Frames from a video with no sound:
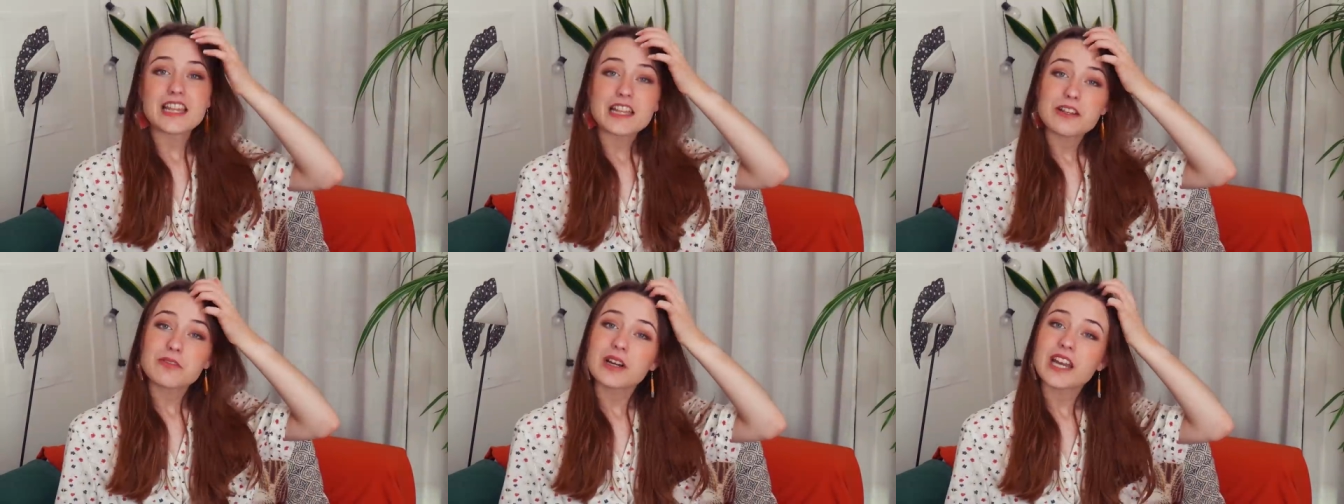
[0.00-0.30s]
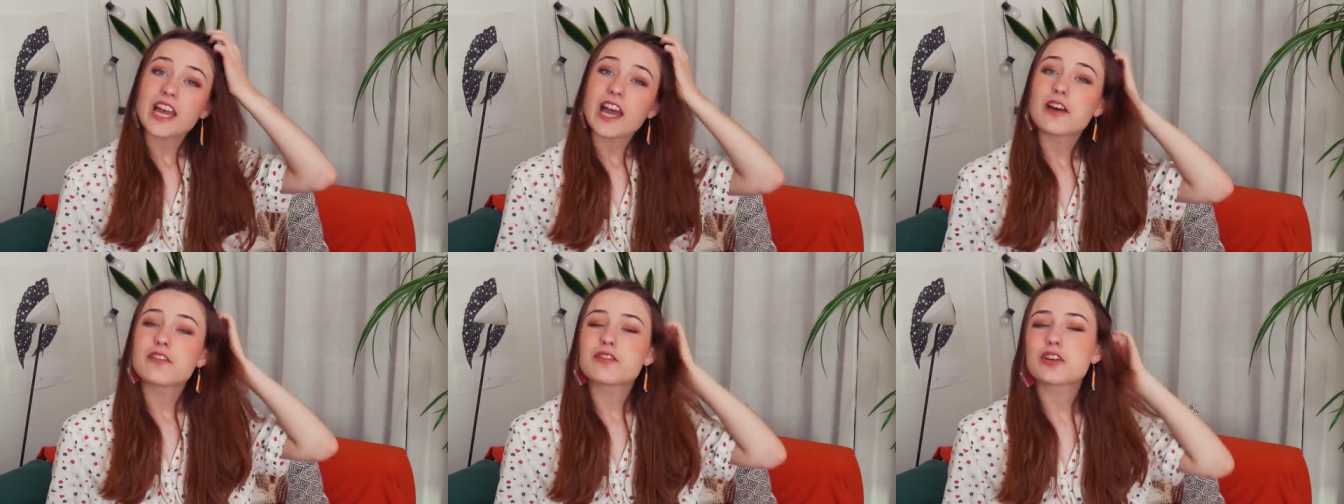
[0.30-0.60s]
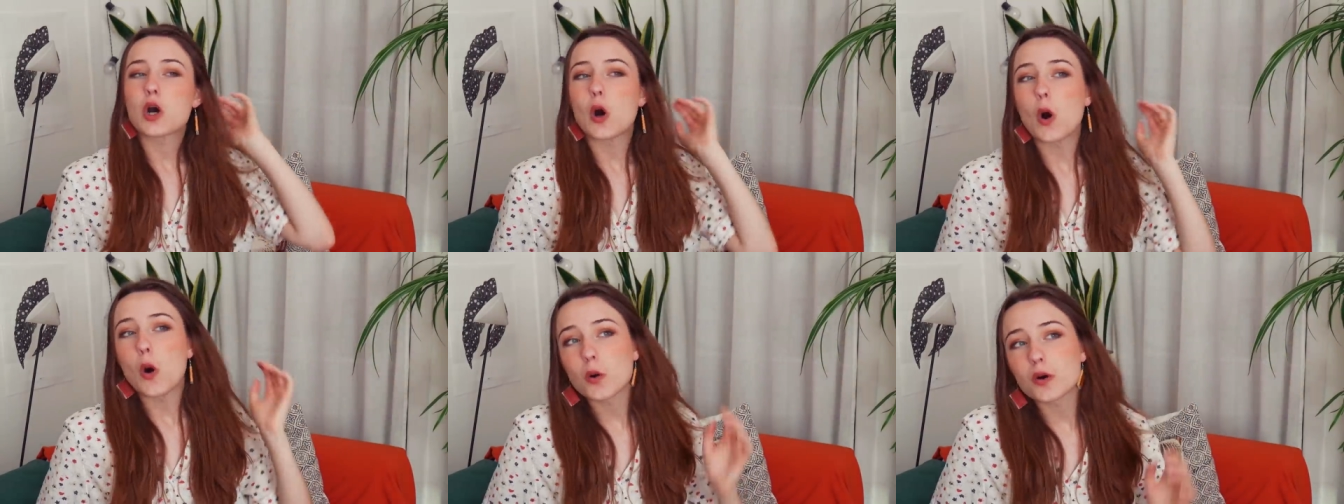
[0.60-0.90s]
Then we have
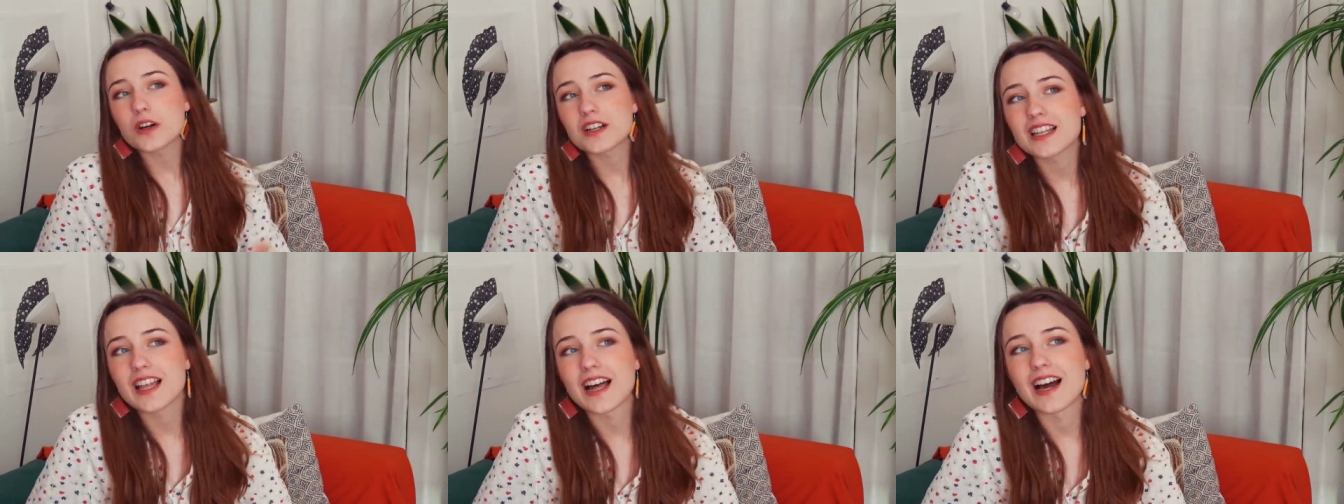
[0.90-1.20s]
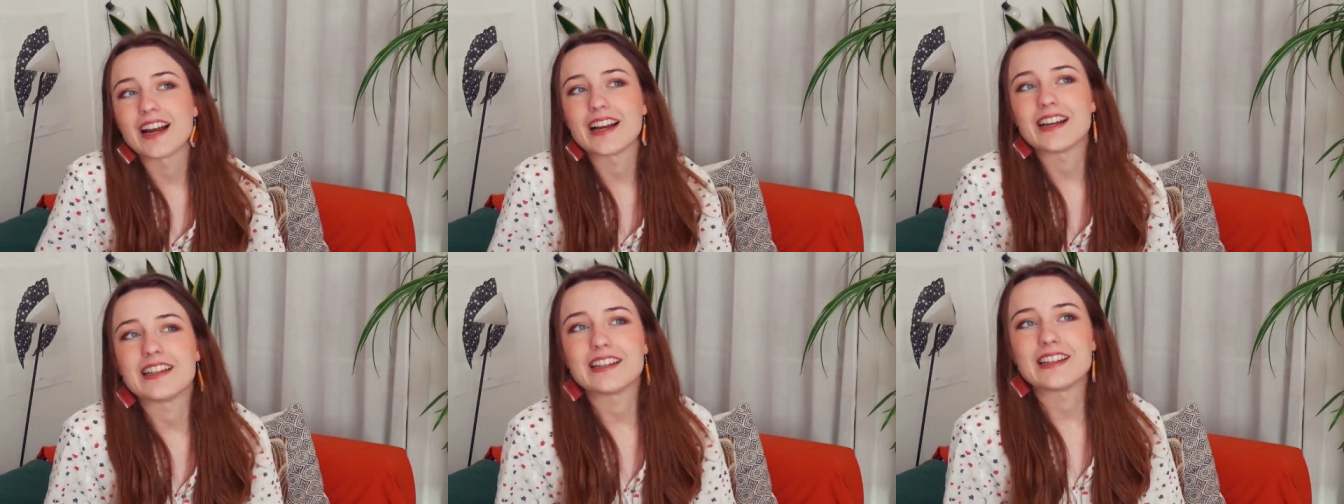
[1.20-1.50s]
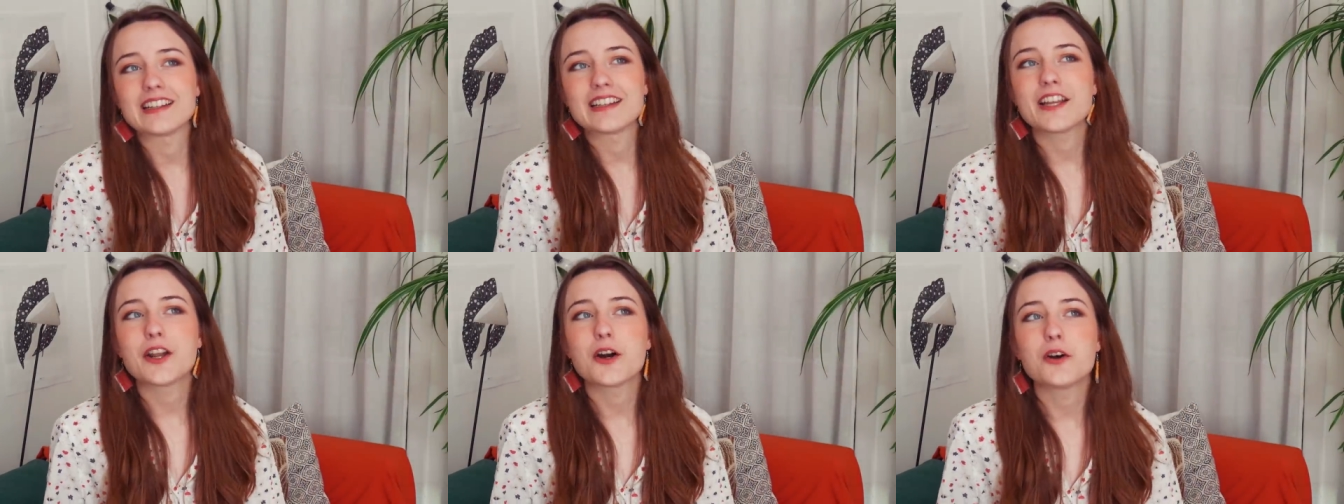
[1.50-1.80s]

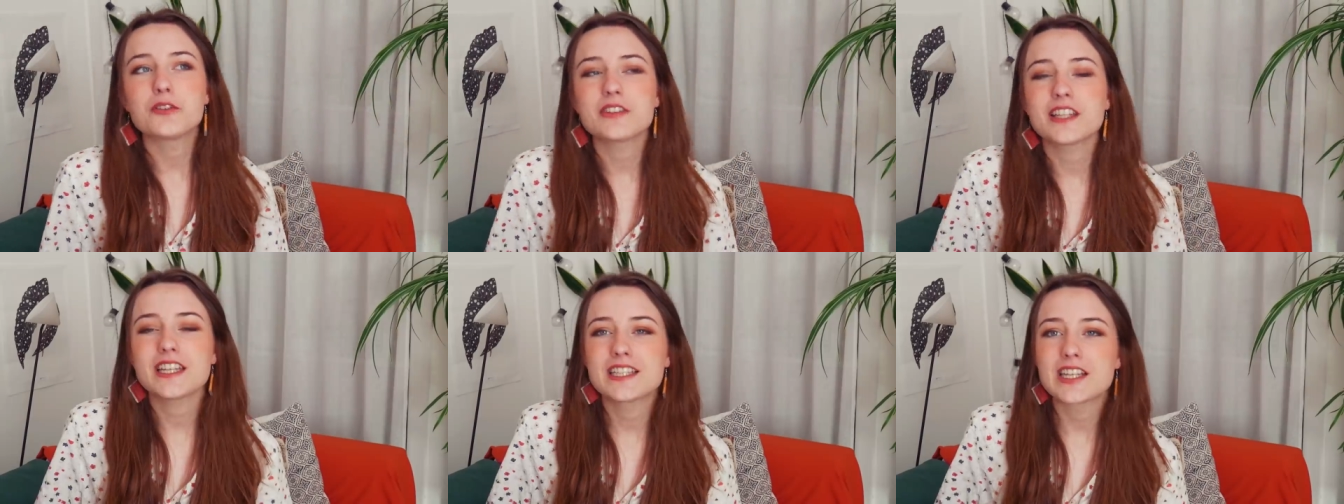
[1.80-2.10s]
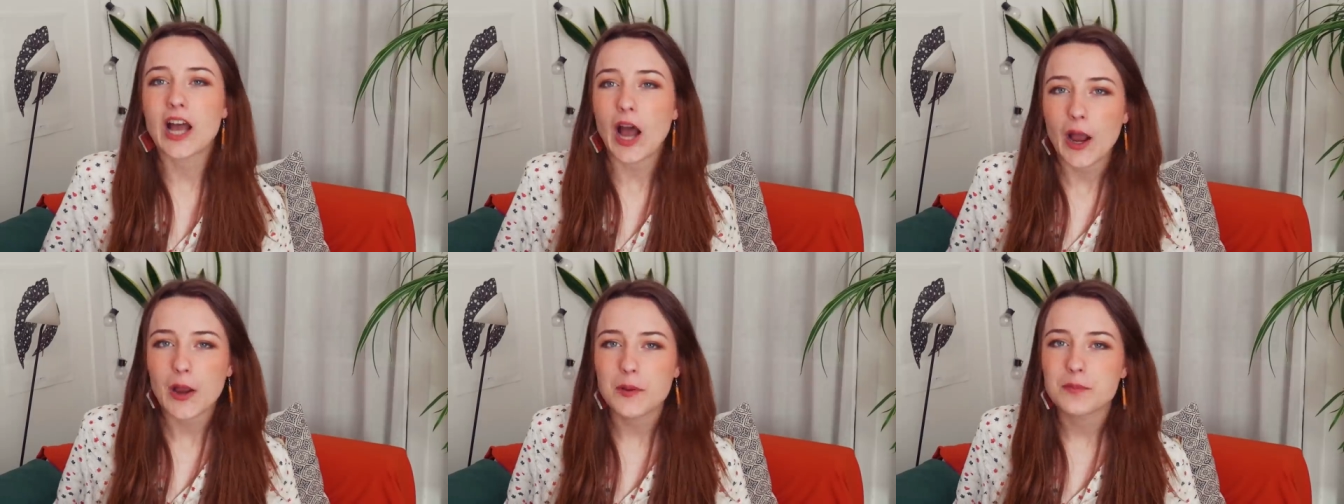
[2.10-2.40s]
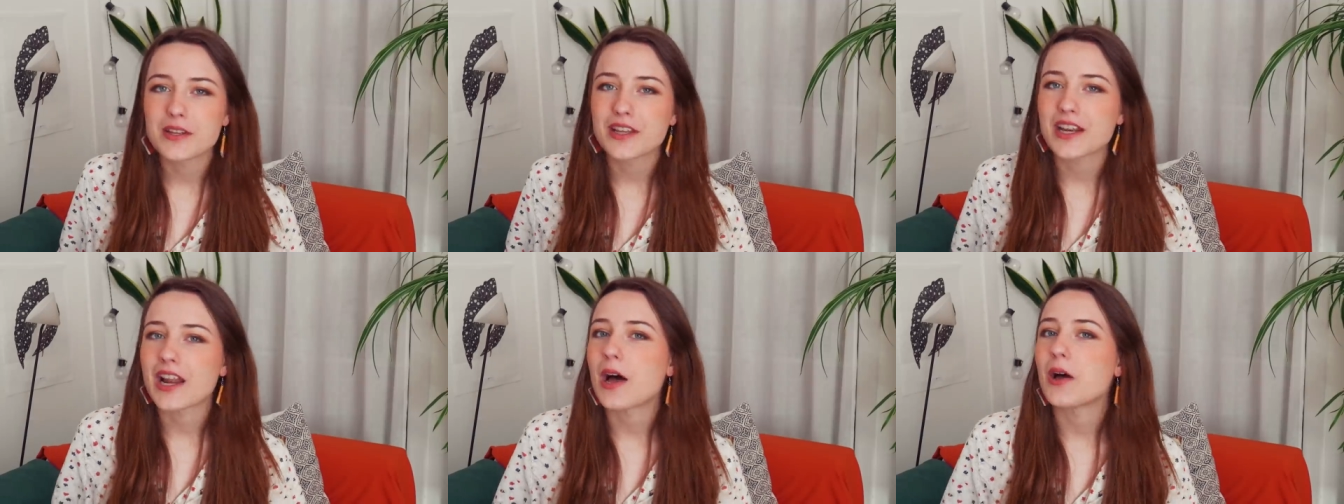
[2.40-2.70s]
Coraline, the only time
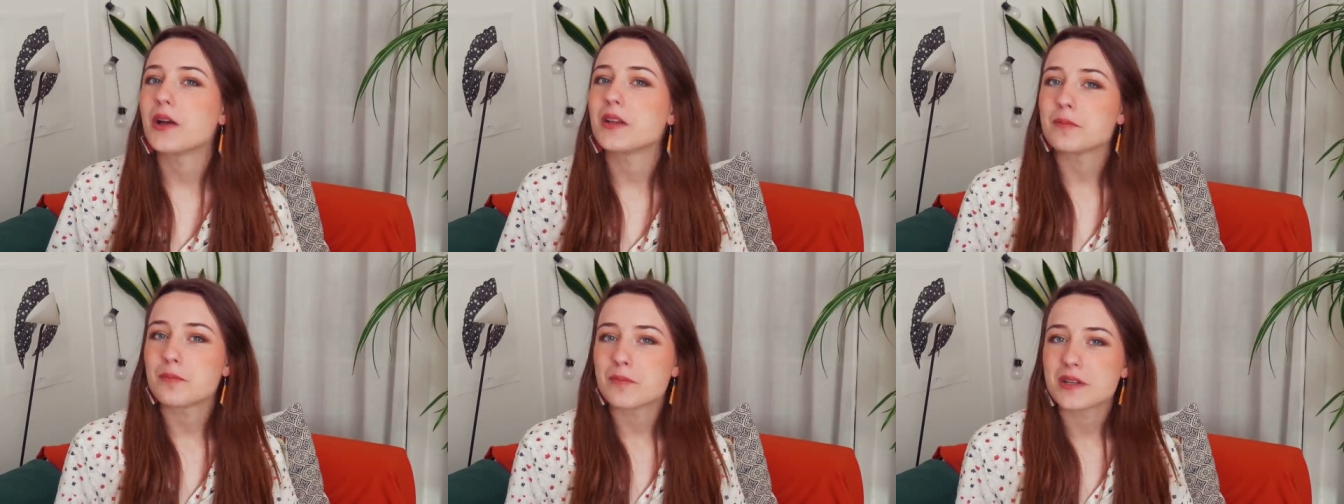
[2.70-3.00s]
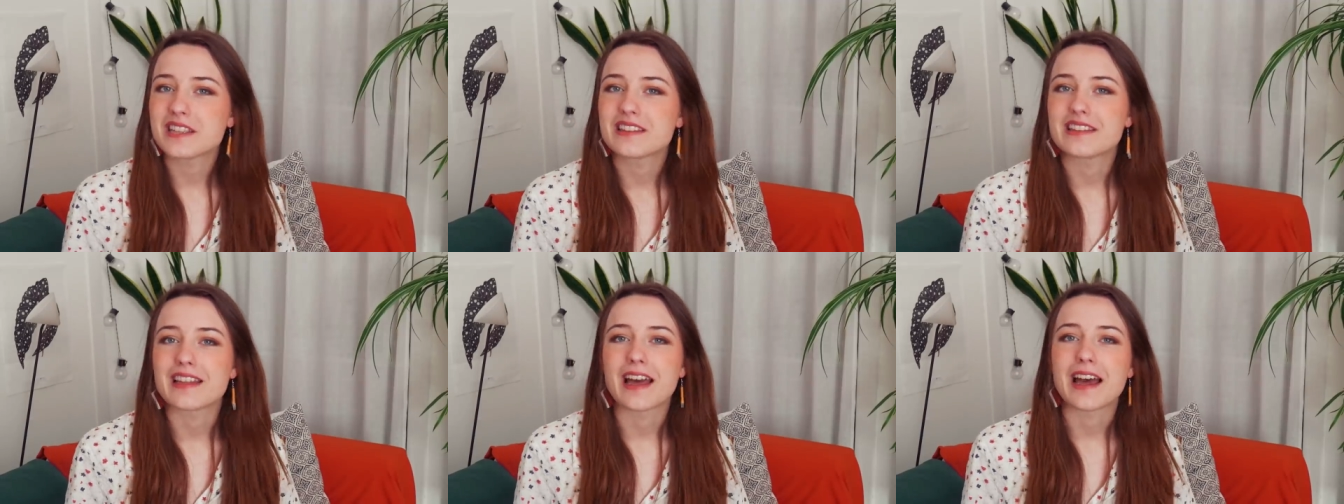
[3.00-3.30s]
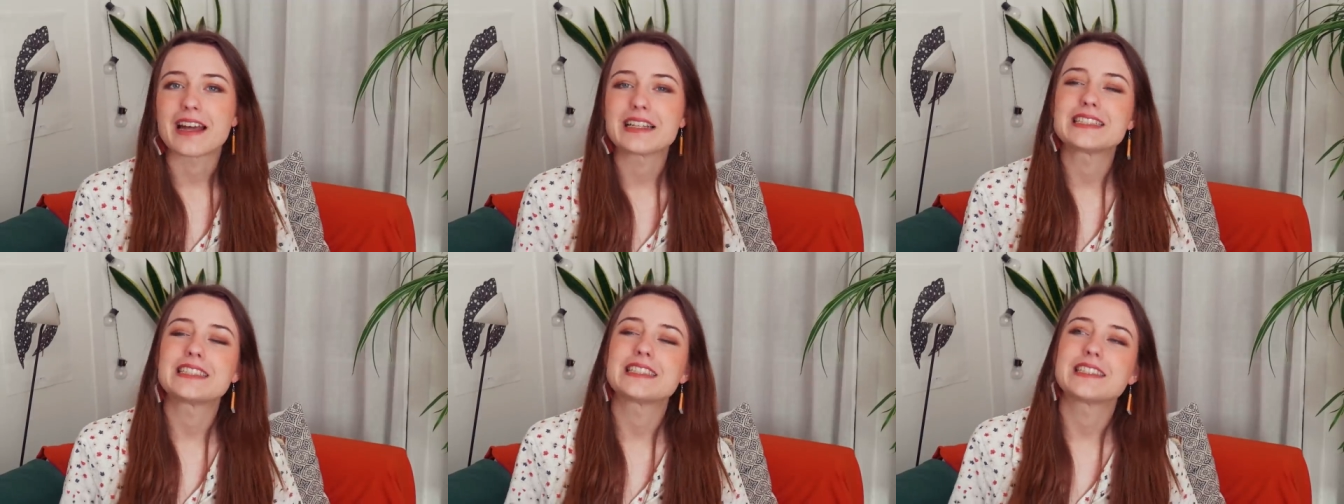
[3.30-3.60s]
that I'll admit
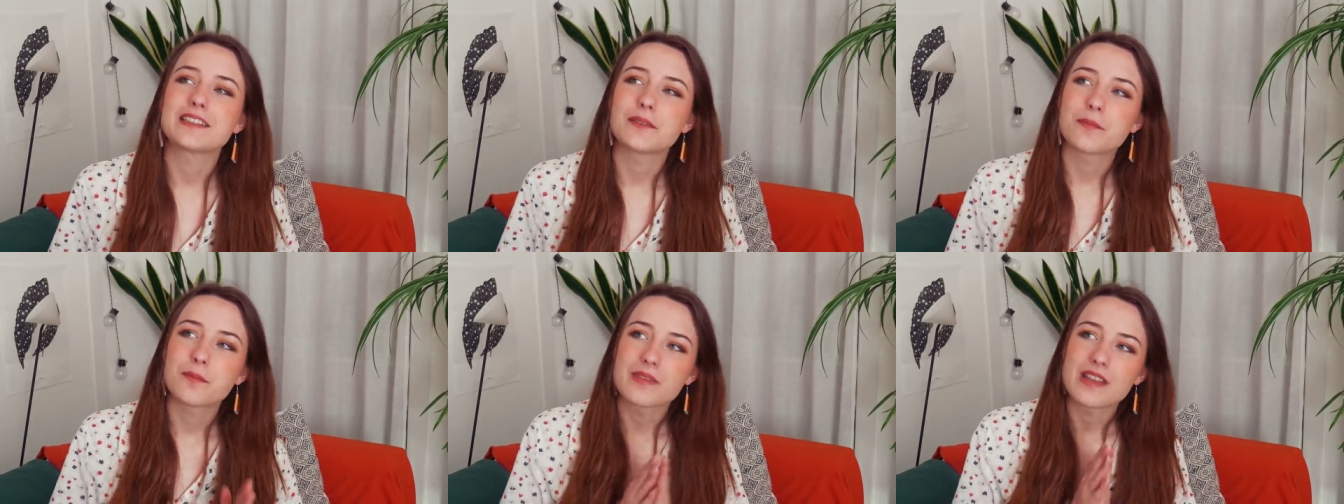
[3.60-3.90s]
that